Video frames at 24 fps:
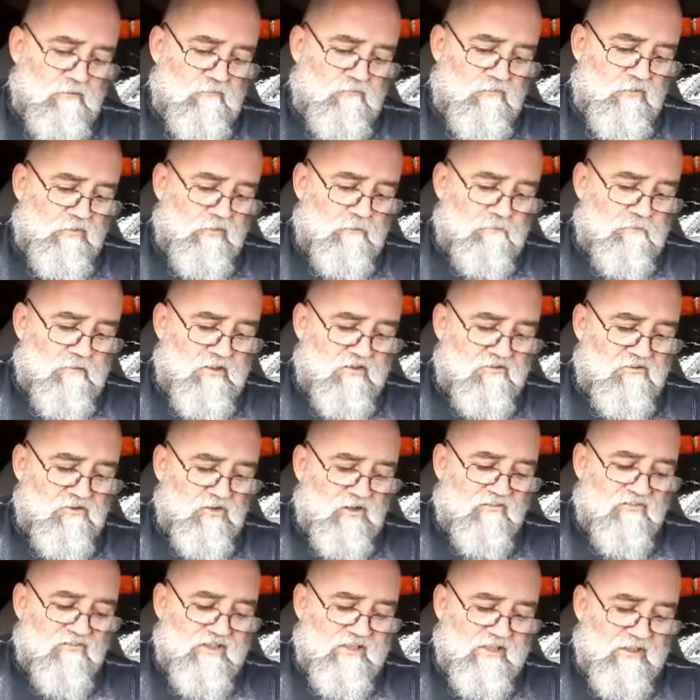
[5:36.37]
for the
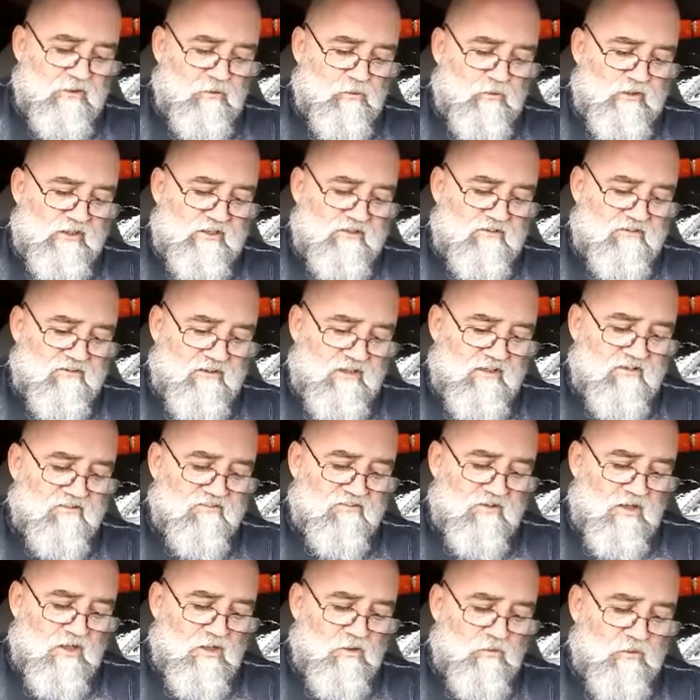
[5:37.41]
mystery of iniquity
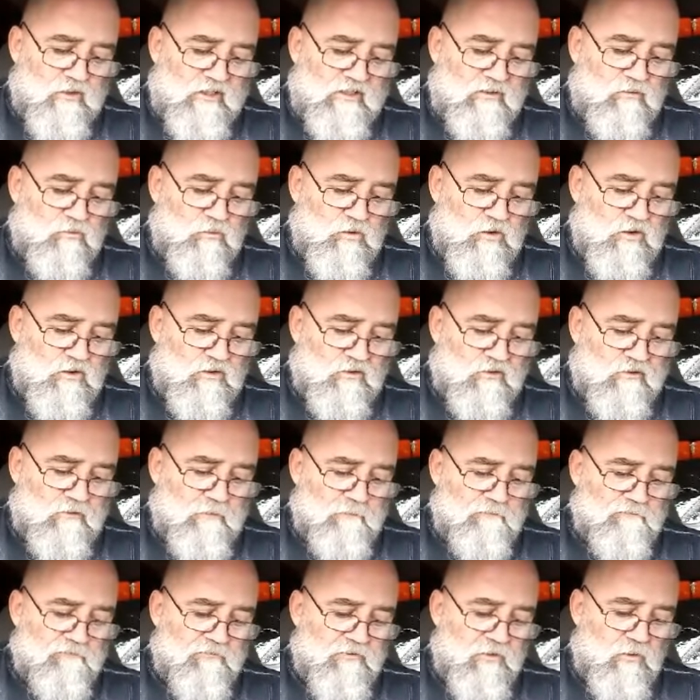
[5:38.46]
does already
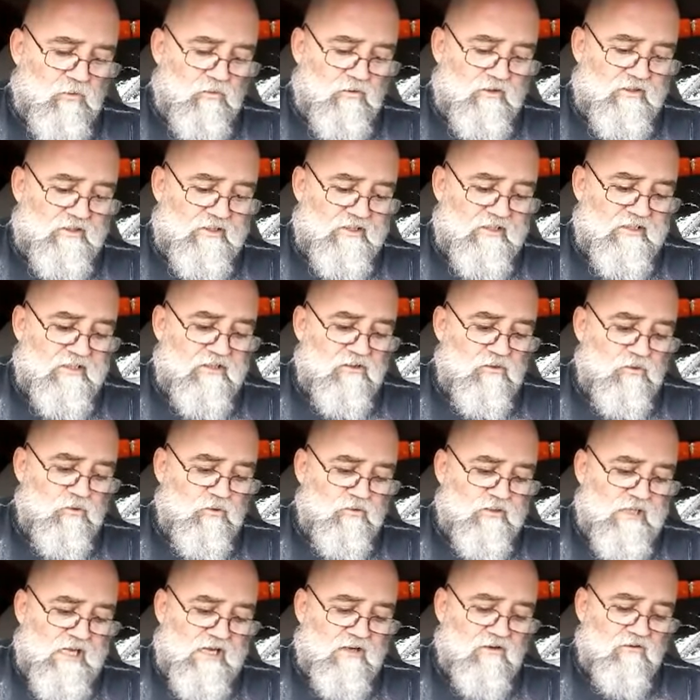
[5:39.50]
work. Only he
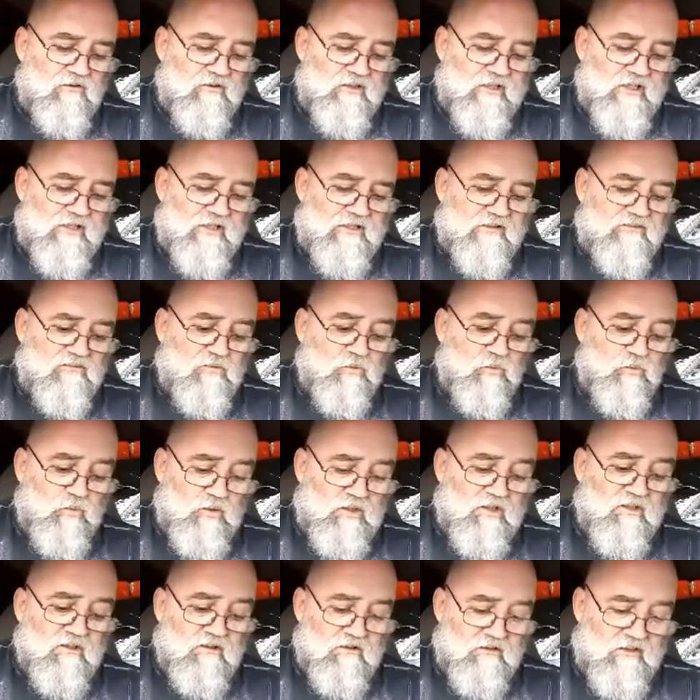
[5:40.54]
who now litteth
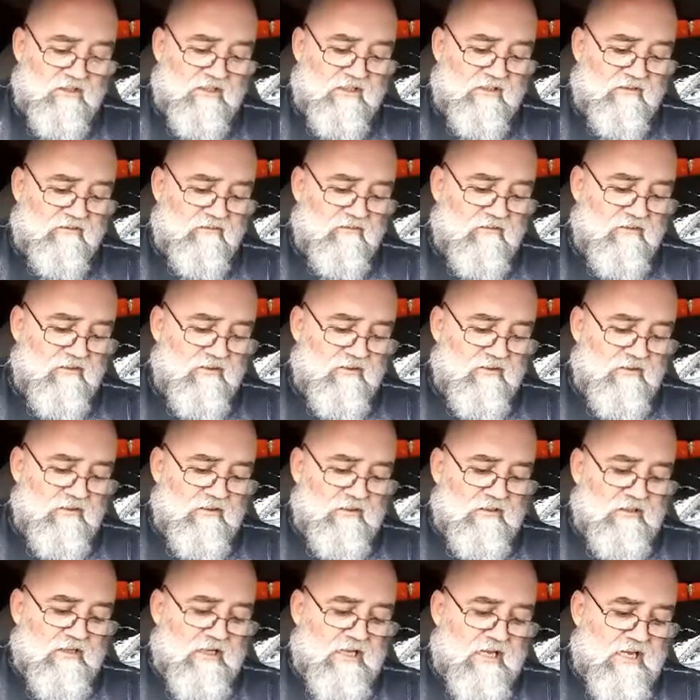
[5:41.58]
will lit,
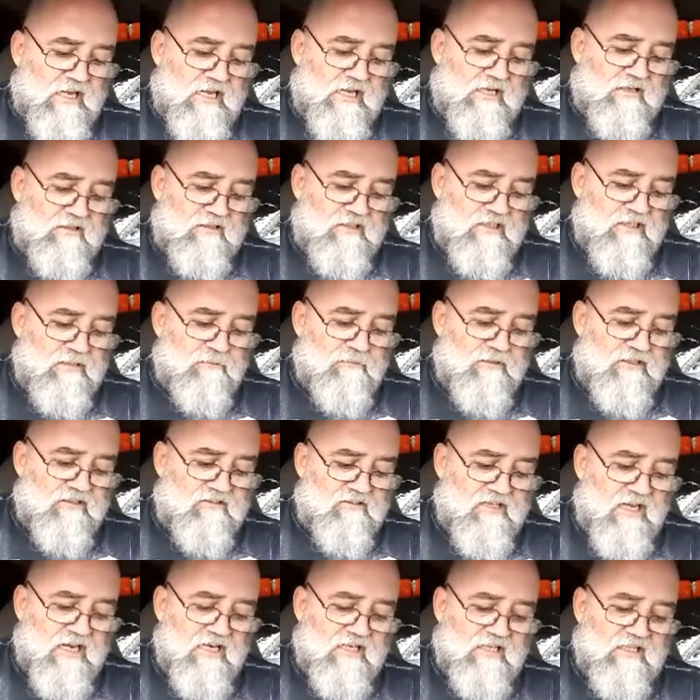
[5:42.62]
and he be
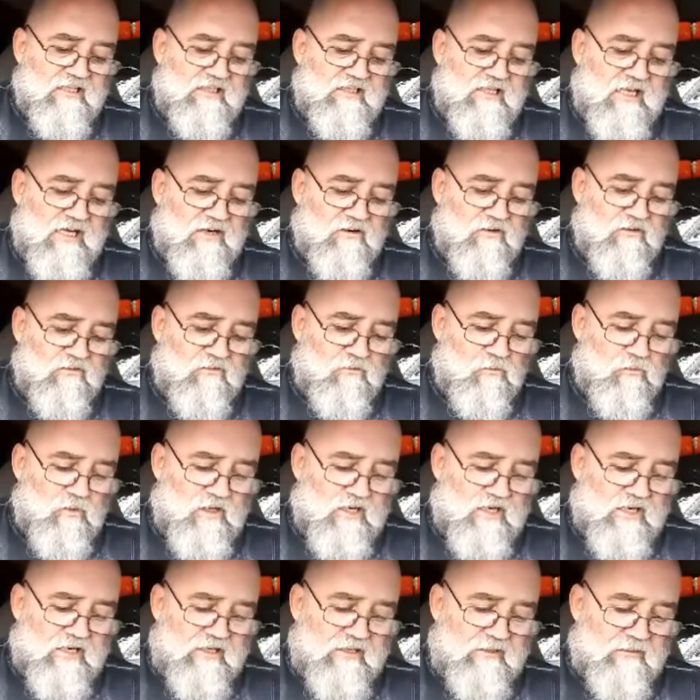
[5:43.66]
taken out of the
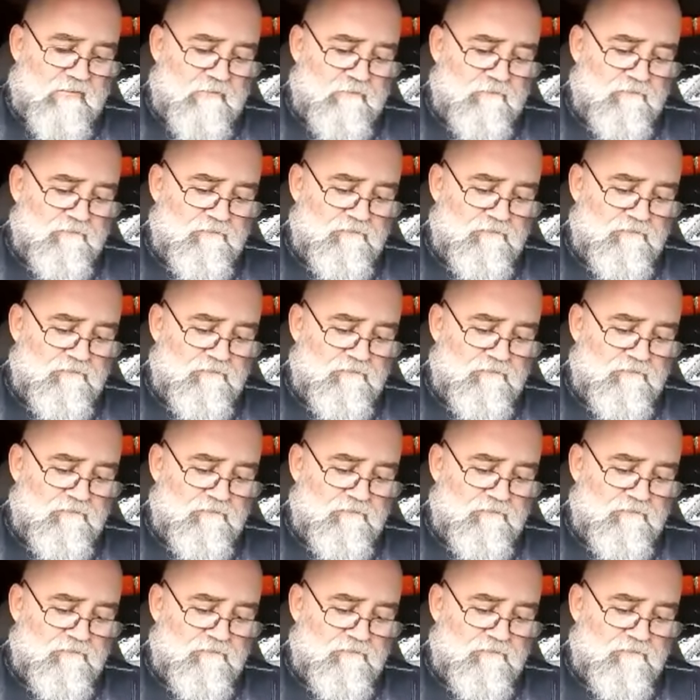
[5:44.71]
way.